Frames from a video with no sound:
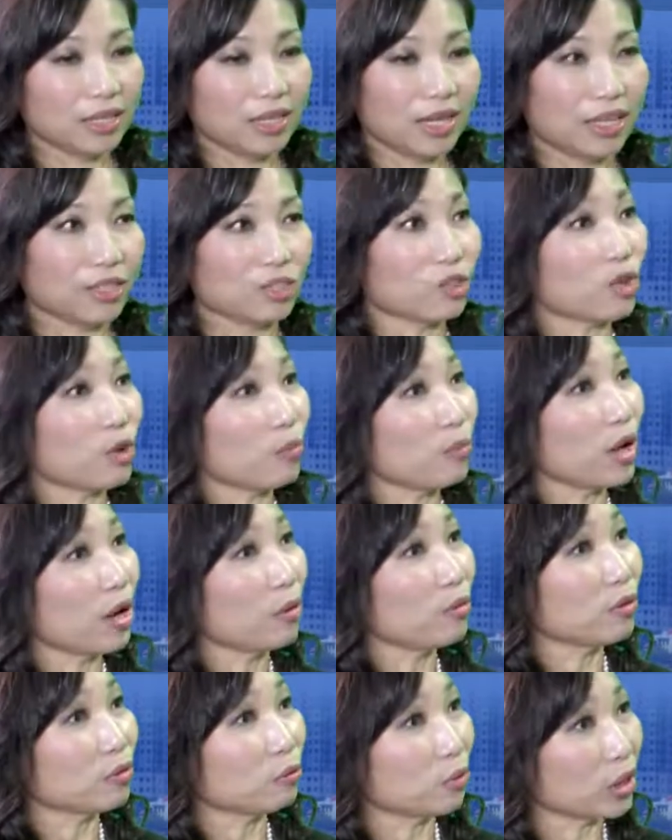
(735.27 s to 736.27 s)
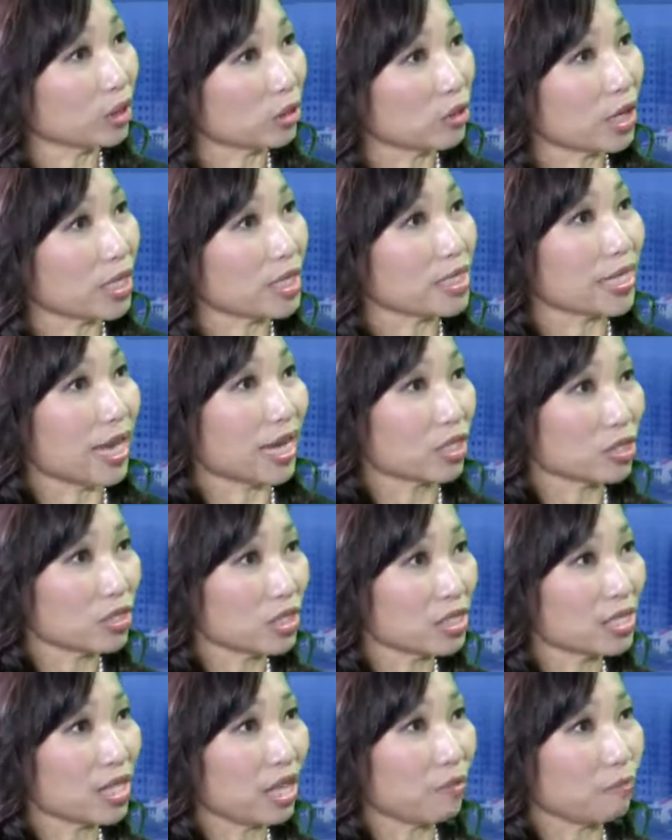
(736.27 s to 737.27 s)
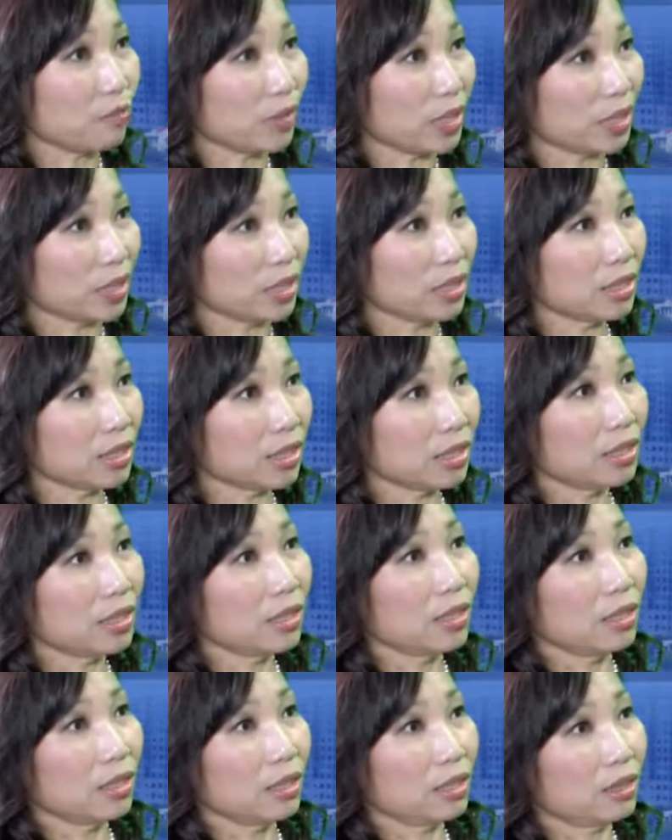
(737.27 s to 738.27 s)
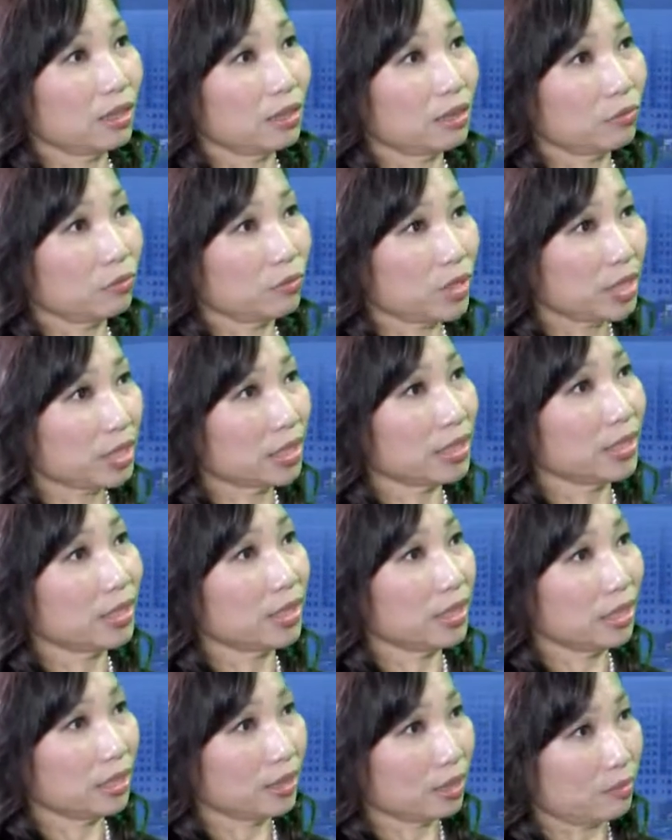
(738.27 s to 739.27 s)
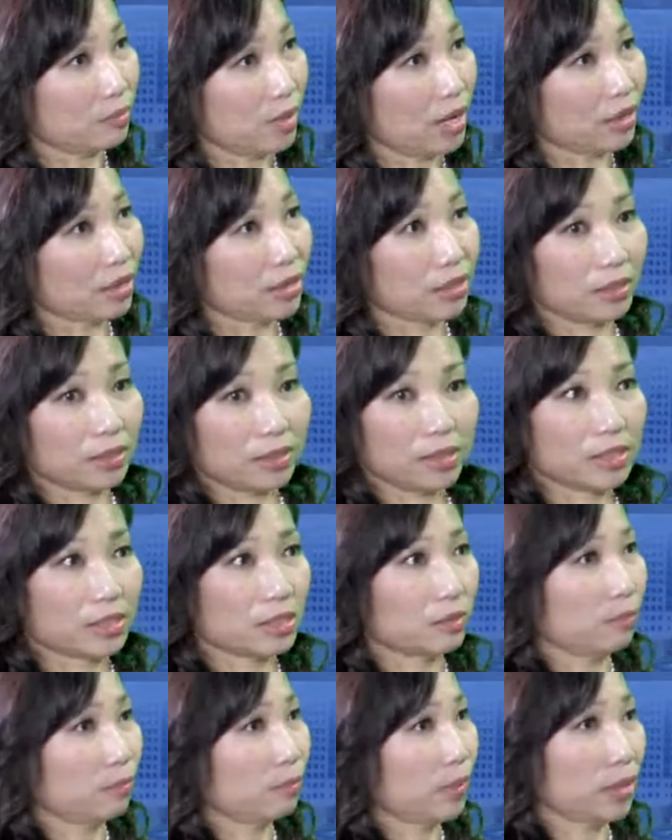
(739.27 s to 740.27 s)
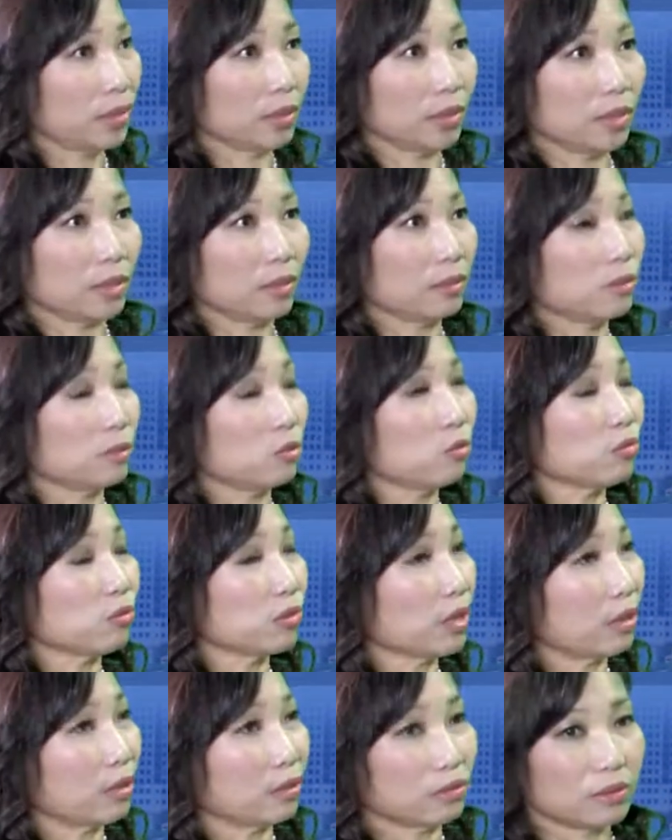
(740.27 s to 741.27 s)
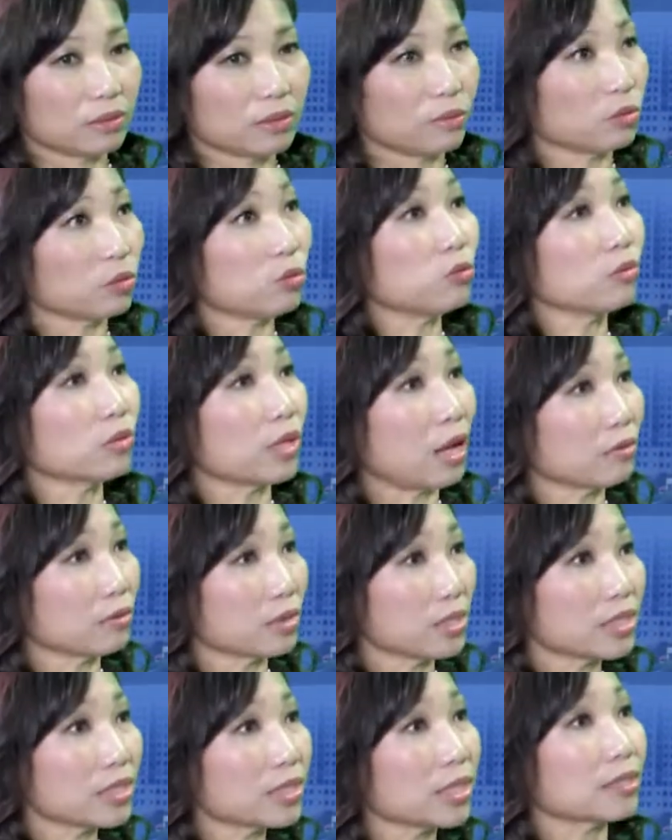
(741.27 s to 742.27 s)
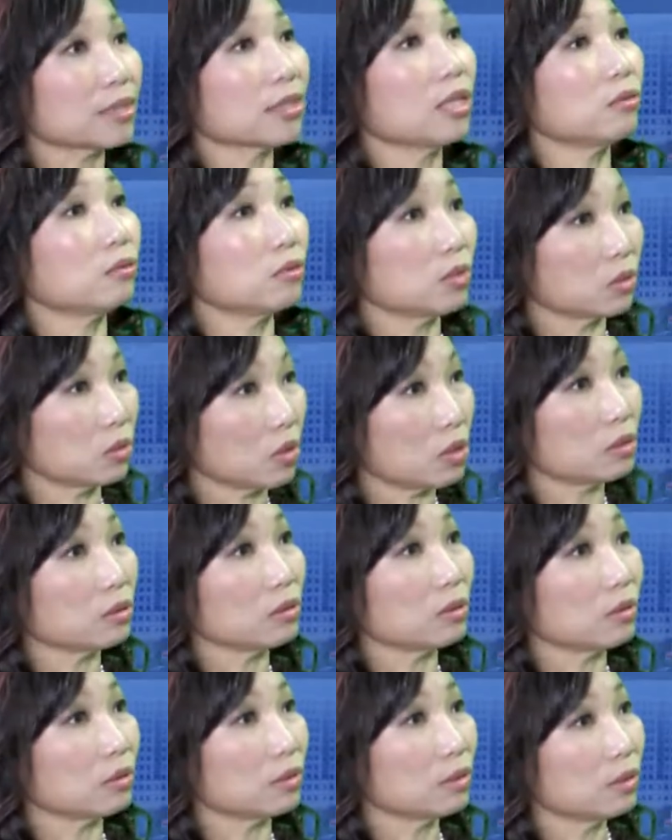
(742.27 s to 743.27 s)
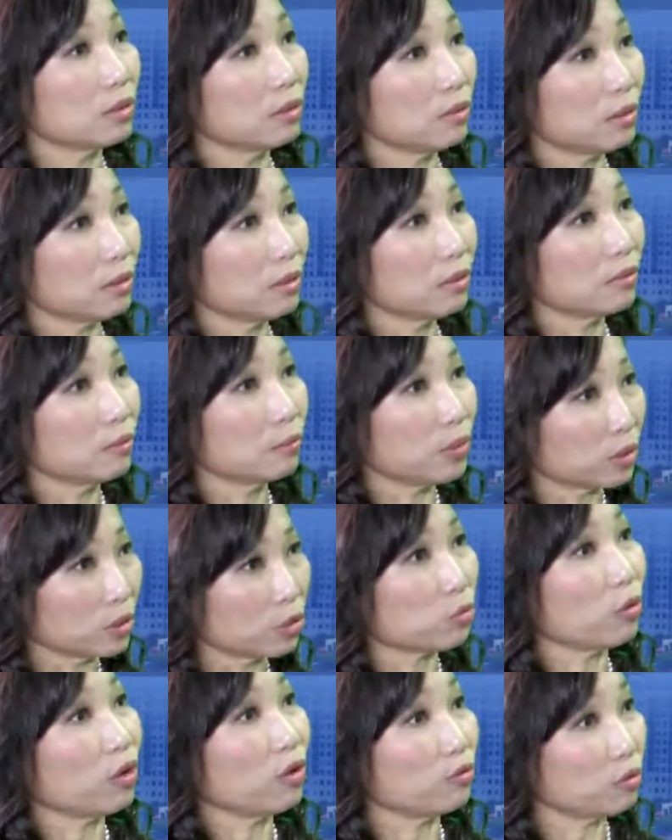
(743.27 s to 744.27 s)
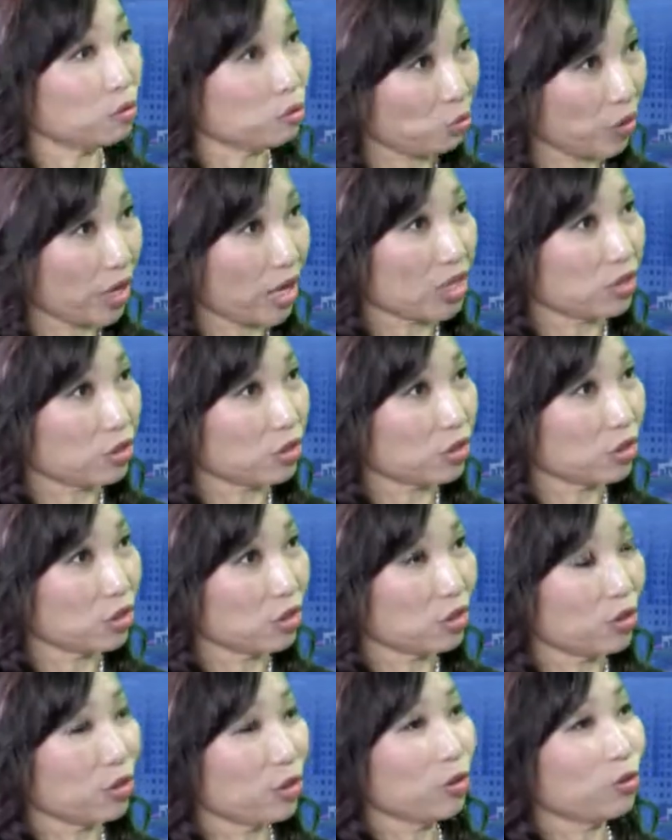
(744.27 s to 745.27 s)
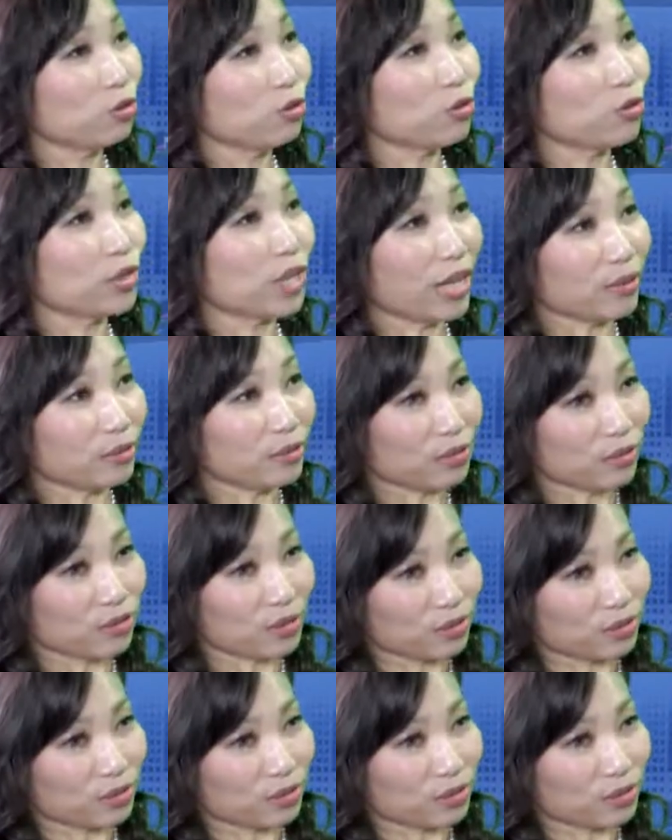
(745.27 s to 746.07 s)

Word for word: And you compare with what transactions have been uh, recently in the market, it's been in two the $2,600 per square foot range. So that